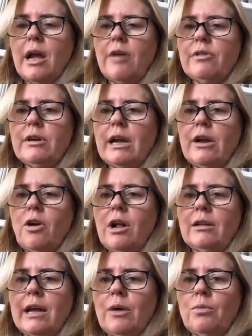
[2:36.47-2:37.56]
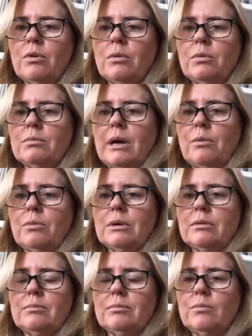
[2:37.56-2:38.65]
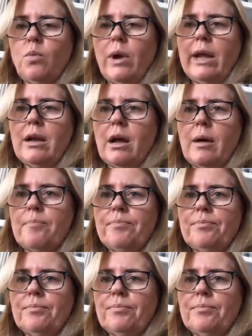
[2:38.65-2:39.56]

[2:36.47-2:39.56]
every night, all night, where I would wake up